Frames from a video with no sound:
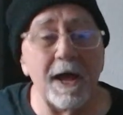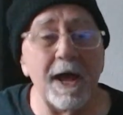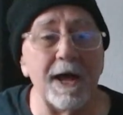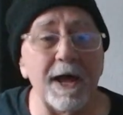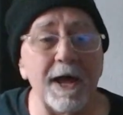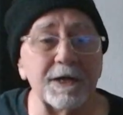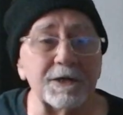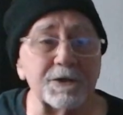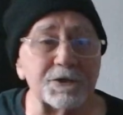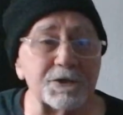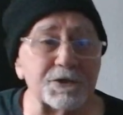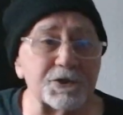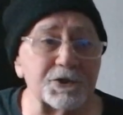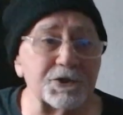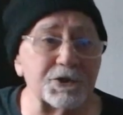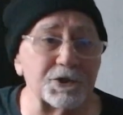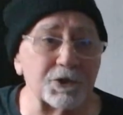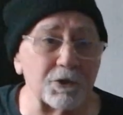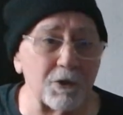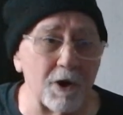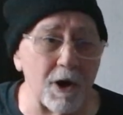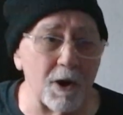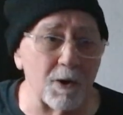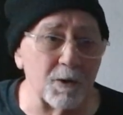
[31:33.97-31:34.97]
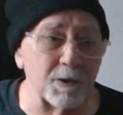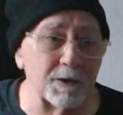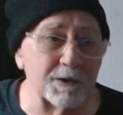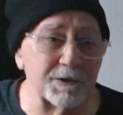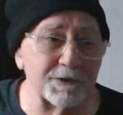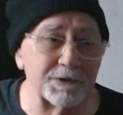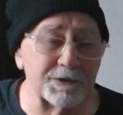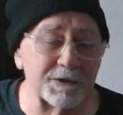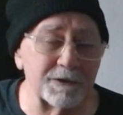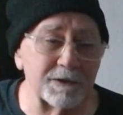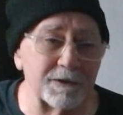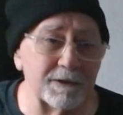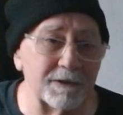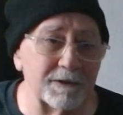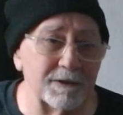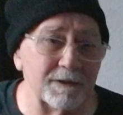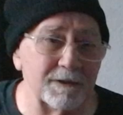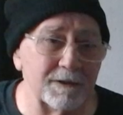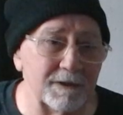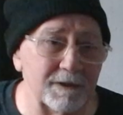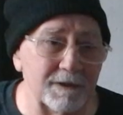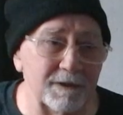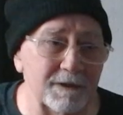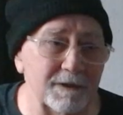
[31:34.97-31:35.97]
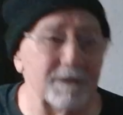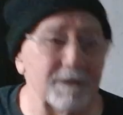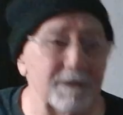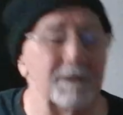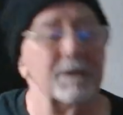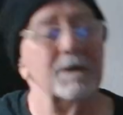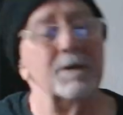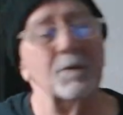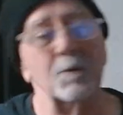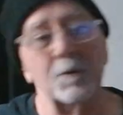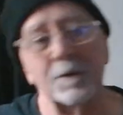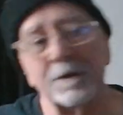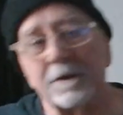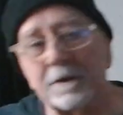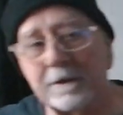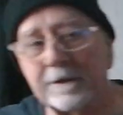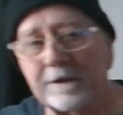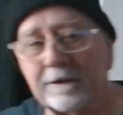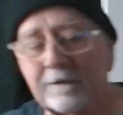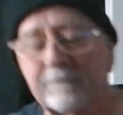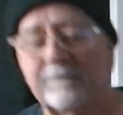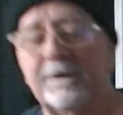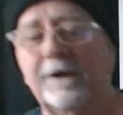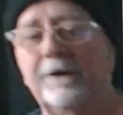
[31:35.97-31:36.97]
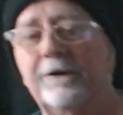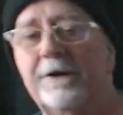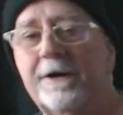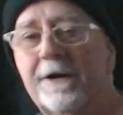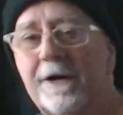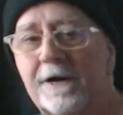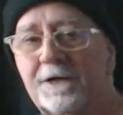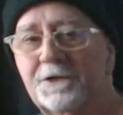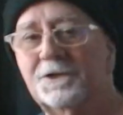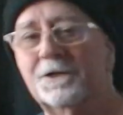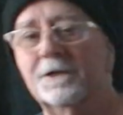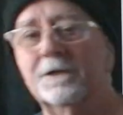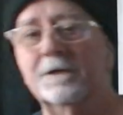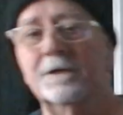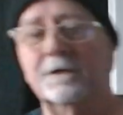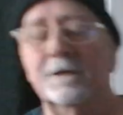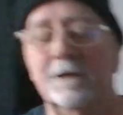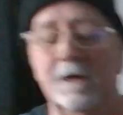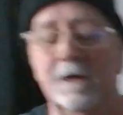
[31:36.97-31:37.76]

and strokes with a little variation,